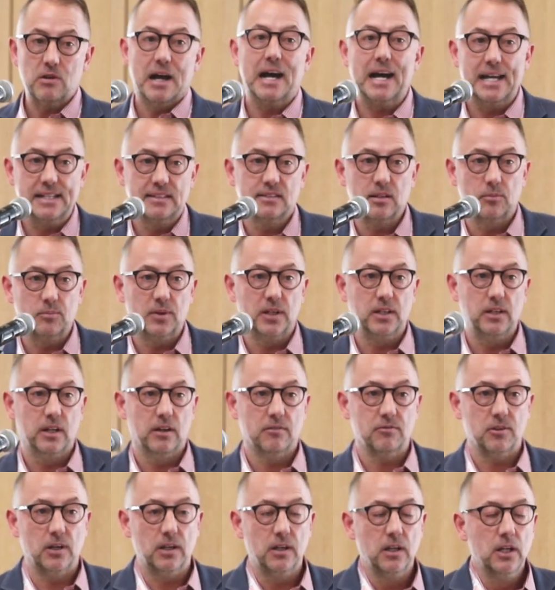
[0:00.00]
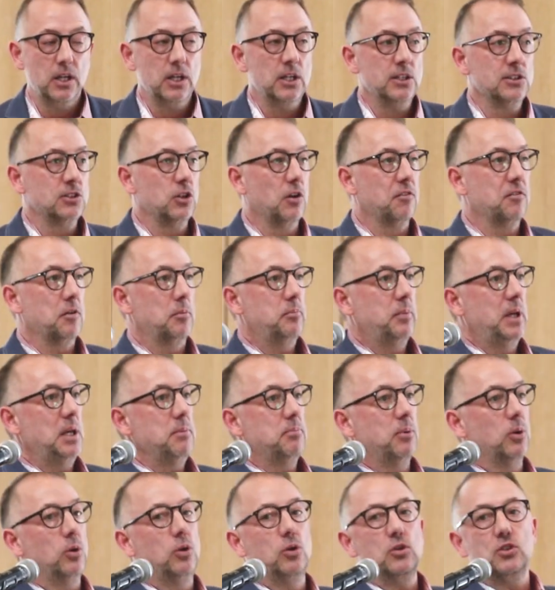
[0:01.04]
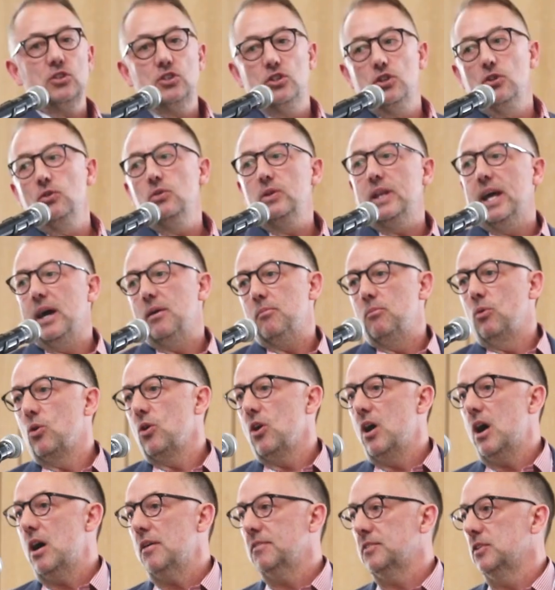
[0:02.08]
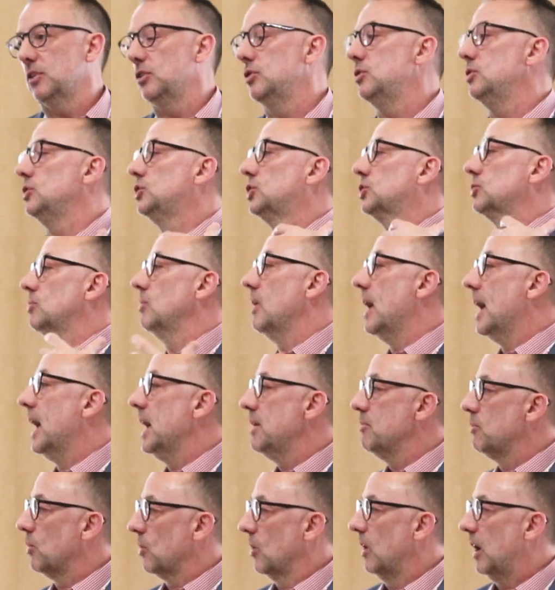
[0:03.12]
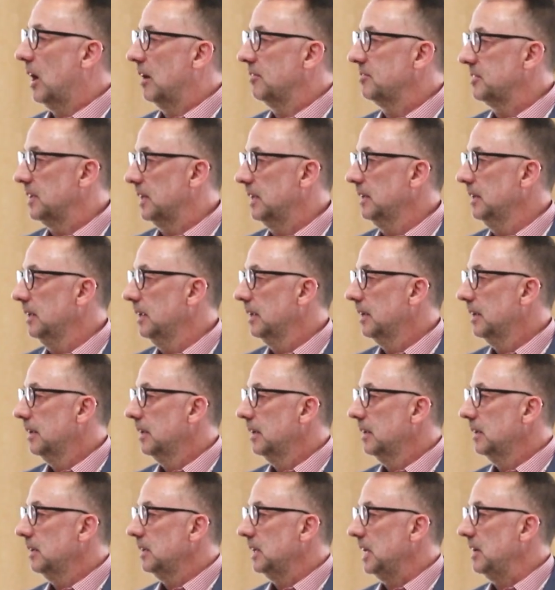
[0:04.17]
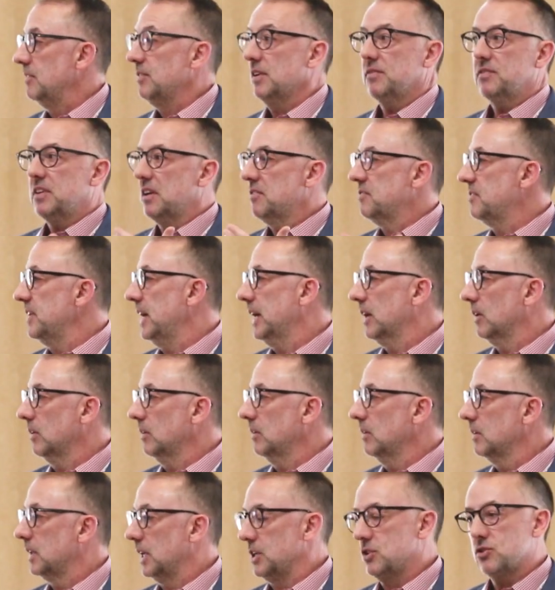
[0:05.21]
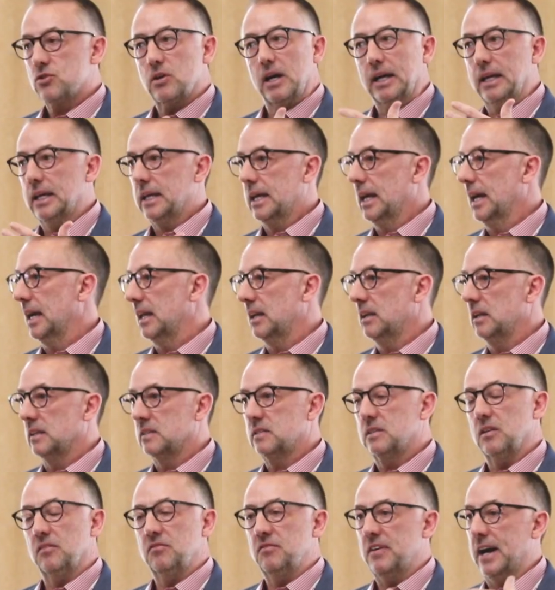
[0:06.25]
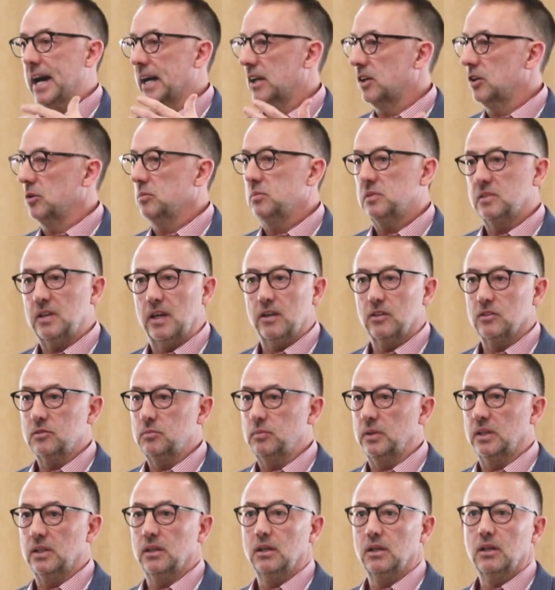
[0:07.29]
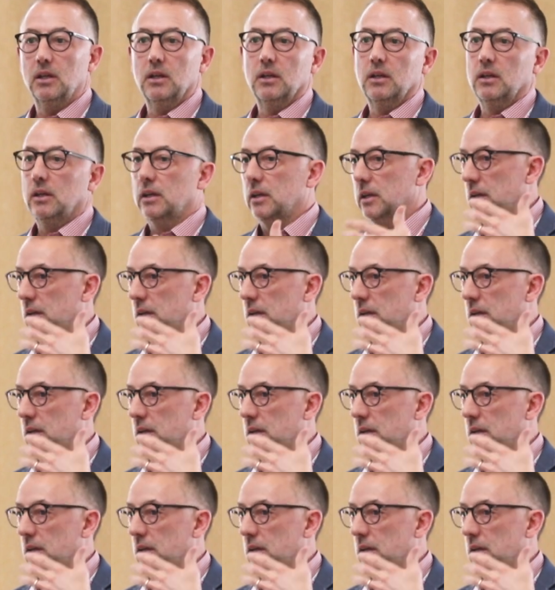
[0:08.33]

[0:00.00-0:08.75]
try something different. So, for people who do that more often, who try more often, even if they fail, they try again. It's the vacuum salesman.